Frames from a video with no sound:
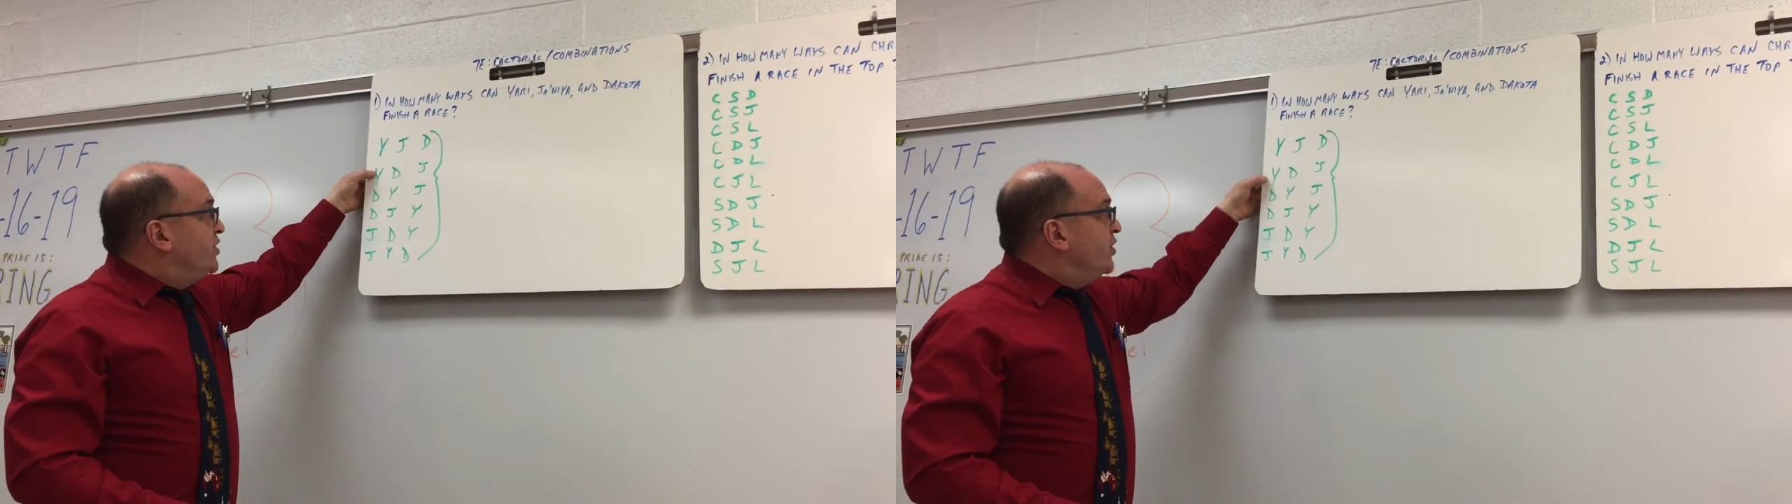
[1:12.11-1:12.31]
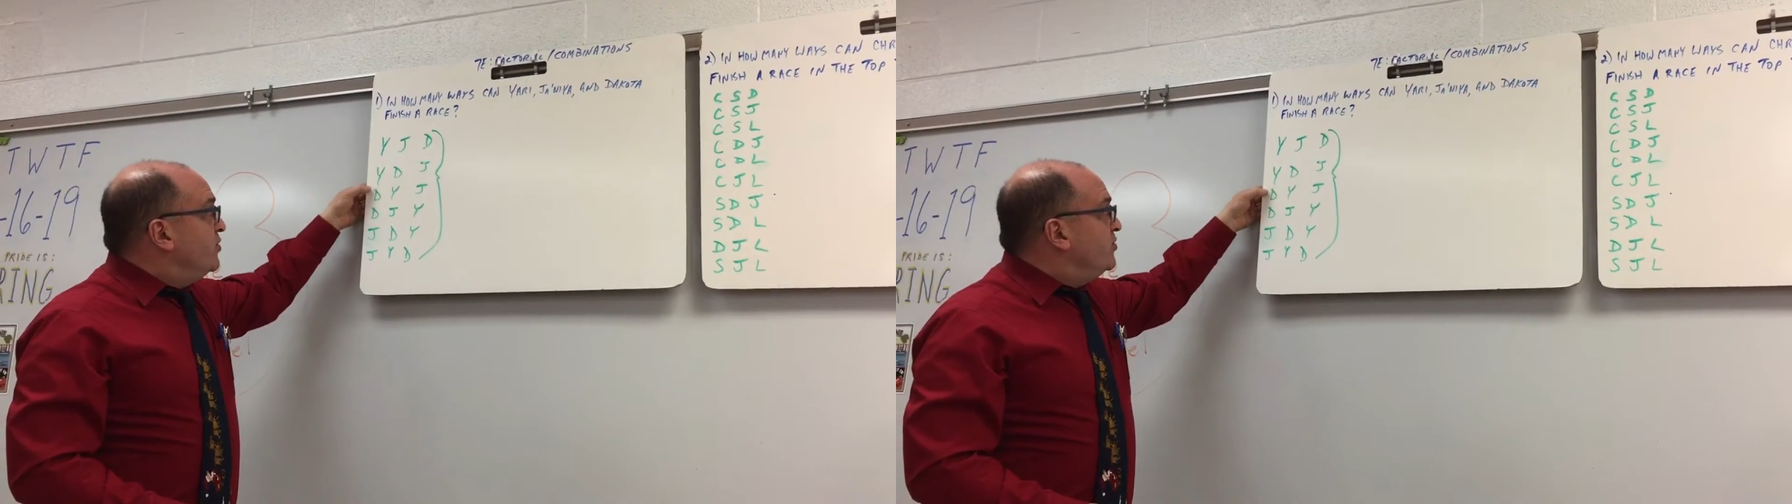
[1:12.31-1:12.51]

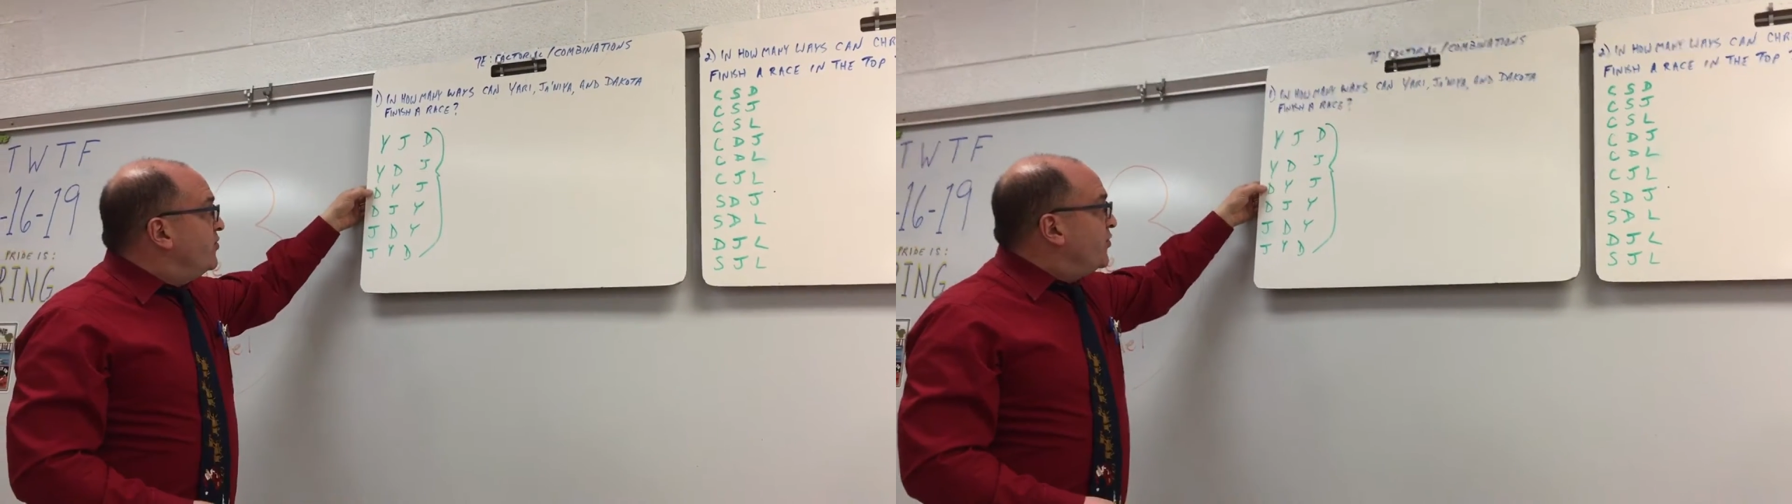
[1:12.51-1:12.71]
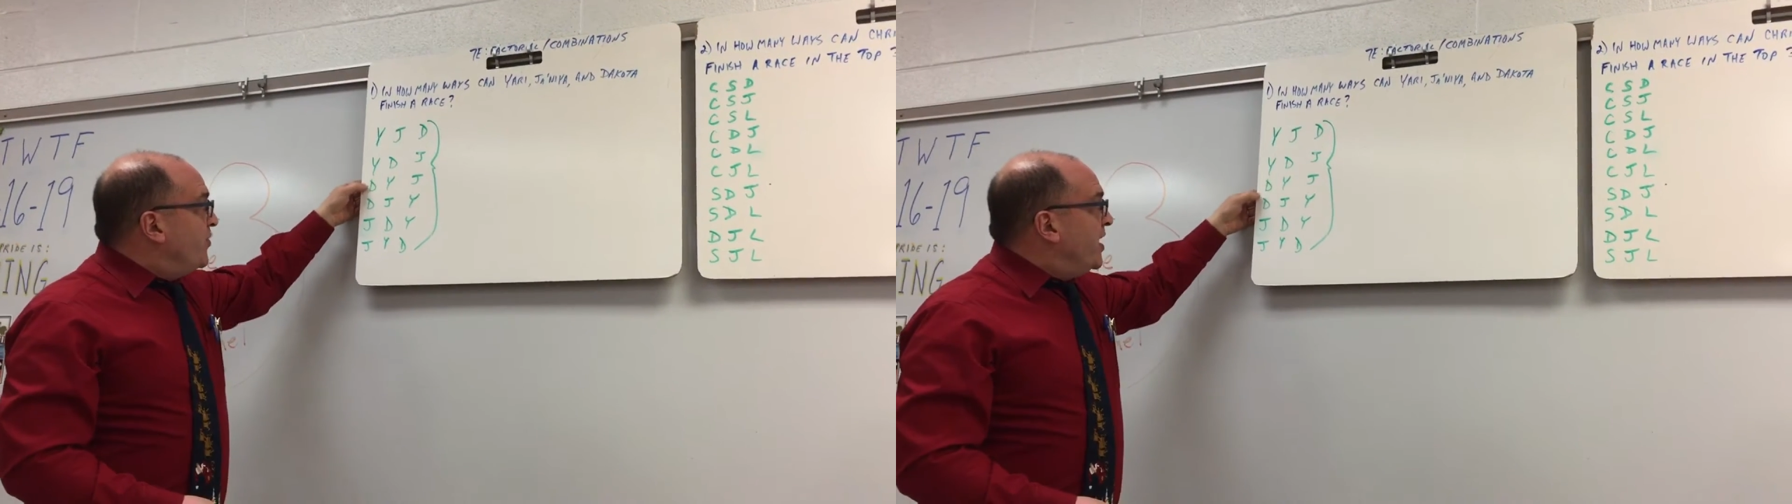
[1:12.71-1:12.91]

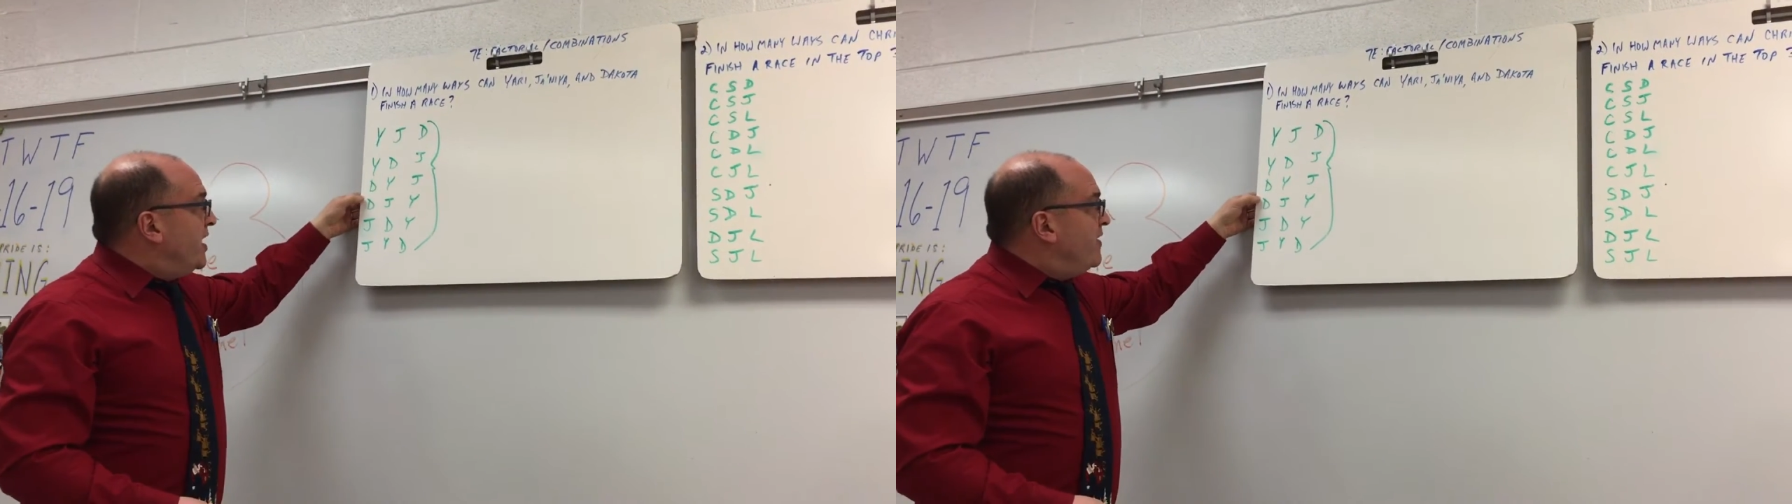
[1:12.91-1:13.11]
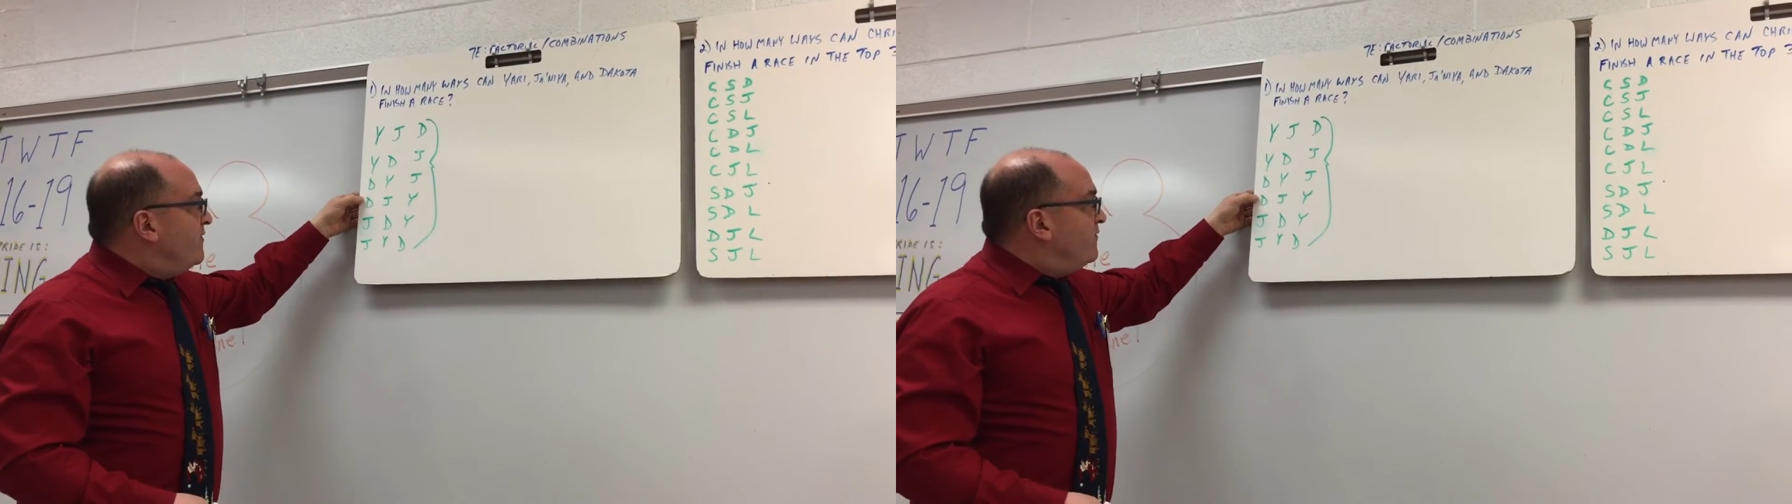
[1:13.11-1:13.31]
2,
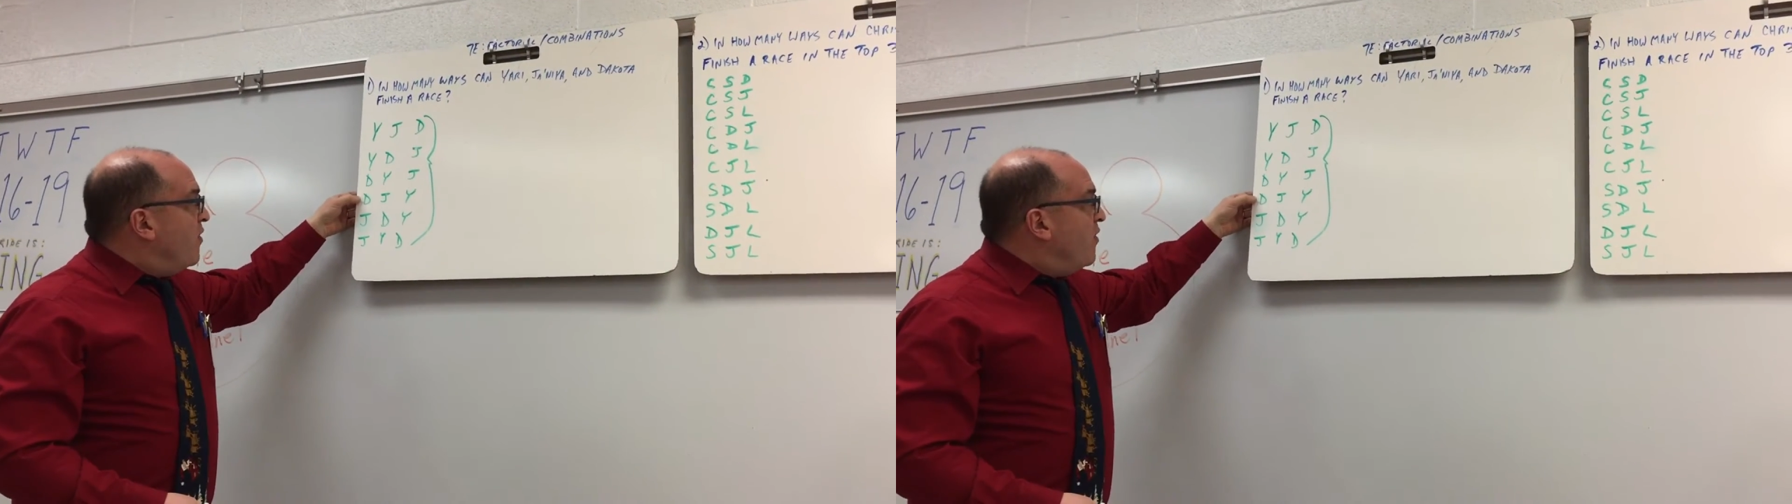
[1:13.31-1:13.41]
3,